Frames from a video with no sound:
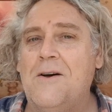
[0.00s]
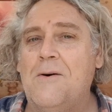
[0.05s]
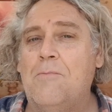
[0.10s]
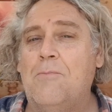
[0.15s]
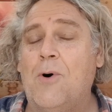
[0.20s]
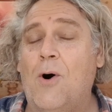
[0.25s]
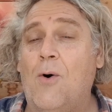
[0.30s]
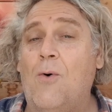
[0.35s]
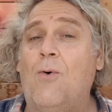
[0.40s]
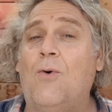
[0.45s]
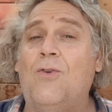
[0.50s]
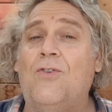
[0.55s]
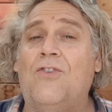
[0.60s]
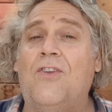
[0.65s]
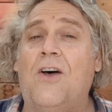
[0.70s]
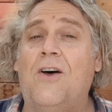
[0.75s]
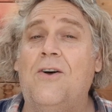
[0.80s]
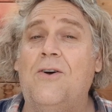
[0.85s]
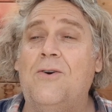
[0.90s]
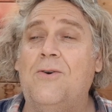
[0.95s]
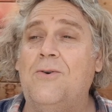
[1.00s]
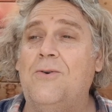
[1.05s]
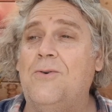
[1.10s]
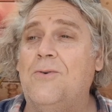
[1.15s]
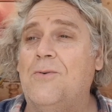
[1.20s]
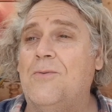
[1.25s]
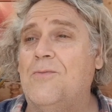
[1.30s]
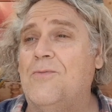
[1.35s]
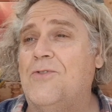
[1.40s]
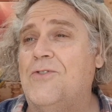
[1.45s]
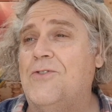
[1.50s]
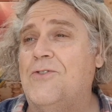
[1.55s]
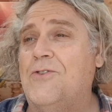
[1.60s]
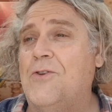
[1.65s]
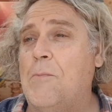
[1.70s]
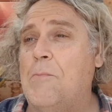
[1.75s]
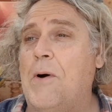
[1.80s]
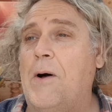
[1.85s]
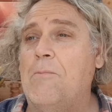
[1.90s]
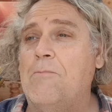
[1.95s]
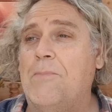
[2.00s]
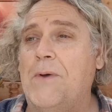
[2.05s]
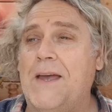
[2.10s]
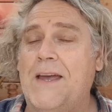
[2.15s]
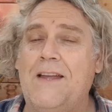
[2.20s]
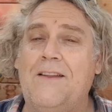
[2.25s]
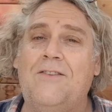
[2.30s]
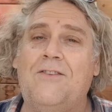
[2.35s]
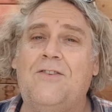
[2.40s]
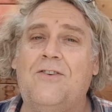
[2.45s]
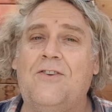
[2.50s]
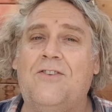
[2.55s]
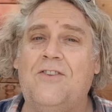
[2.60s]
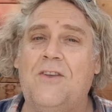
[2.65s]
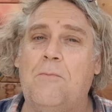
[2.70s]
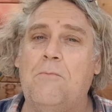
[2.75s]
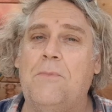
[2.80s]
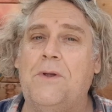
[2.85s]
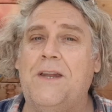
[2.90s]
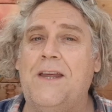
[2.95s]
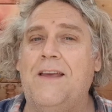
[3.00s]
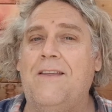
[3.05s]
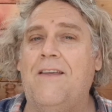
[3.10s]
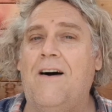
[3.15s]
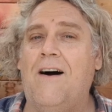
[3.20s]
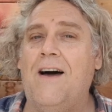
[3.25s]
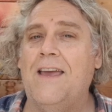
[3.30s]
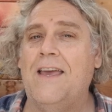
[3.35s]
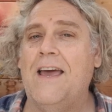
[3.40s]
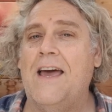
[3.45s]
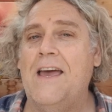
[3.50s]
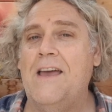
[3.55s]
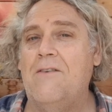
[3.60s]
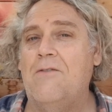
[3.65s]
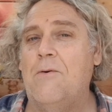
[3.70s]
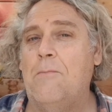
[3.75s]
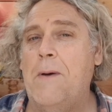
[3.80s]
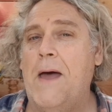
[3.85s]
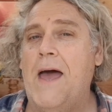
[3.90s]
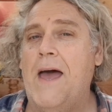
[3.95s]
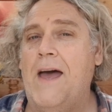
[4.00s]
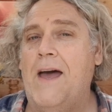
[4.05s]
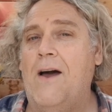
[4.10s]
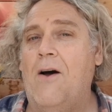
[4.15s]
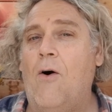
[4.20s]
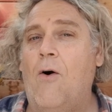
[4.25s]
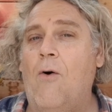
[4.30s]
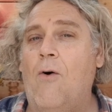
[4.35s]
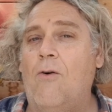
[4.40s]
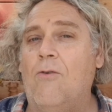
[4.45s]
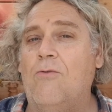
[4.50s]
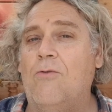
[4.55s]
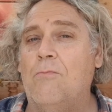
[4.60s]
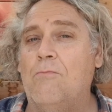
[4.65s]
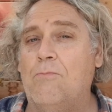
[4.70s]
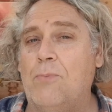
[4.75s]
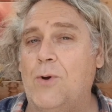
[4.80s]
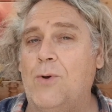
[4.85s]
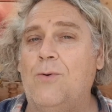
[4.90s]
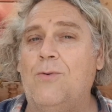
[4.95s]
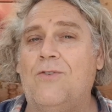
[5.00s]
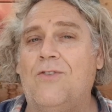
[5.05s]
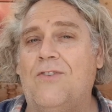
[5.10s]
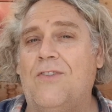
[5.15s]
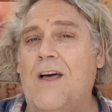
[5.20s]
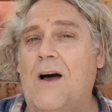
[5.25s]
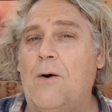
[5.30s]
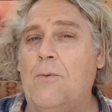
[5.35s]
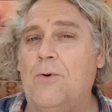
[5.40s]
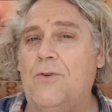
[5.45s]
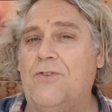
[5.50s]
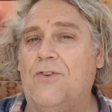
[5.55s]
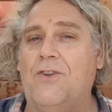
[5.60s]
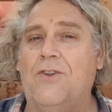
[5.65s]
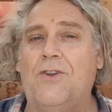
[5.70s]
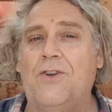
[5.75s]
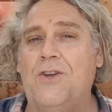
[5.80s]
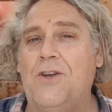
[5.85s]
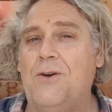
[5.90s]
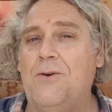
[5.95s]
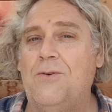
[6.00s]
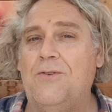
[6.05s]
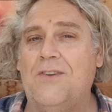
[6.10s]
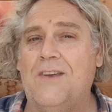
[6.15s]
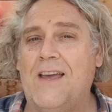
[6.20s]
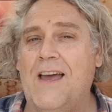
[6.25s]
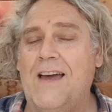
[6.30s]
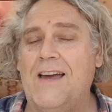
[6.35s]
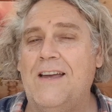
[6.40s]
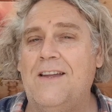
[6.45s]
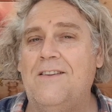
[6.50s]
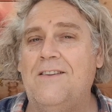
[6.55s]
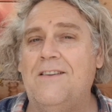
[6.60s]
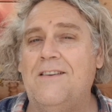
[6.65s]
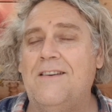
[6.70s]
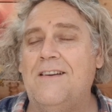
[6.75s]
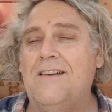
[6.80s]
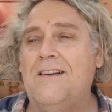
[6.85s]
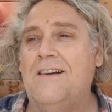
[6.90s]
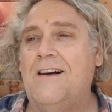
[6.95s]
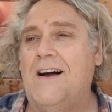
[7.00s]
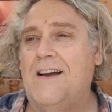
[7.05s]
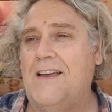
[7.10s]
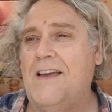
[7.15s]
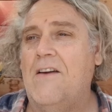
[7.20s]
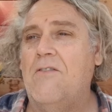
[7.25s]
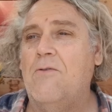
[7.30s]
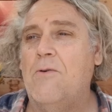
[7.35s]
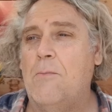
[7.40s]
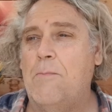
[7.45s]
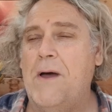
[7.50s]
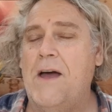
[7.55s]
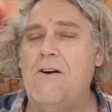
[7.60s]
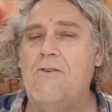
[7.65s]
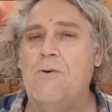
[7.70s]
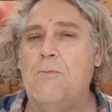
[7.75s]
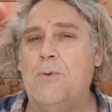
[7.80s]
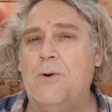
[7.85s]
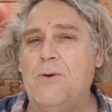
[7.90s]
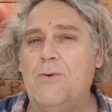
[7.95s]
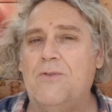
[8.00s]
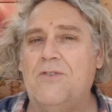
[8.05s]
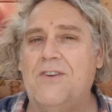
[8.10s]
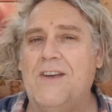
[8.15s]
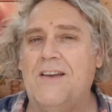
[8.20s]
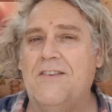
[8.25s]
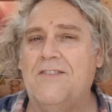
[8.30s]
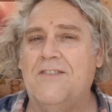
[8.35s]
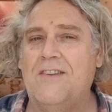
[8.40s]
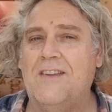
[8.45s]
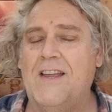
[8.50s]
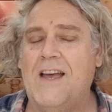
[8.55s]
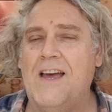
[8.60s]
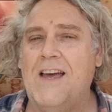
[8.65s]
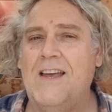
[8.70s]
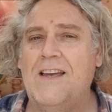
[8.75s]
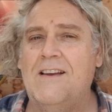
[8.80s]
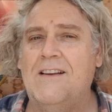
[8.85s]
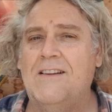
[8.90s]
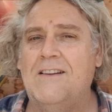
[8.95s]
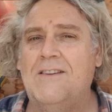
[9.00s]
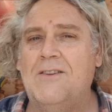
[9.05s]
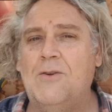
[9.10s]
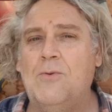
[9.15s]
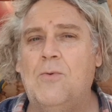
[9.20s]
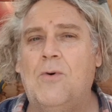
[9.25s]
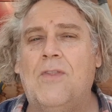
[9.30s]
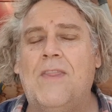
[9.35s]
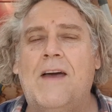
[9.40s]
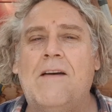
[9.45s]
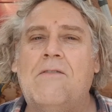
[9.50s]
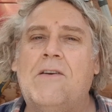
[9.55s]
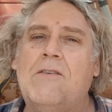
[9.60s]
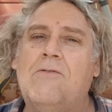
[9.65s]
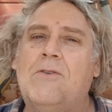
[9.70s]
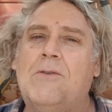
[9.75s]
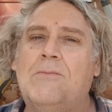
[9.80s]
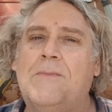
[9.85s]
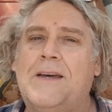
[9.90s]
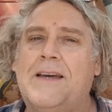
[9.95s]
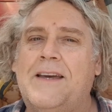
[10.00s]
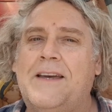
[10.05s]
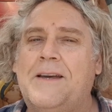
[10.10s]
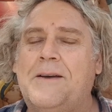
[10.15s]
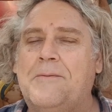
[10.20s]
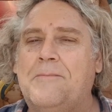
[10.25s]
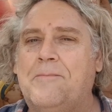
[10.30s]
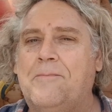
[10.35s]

but also to bump into somebody that I gave a pair of boots that I wasn't going to use again. I gave them a pair of boots yesterday. Look what they've given me.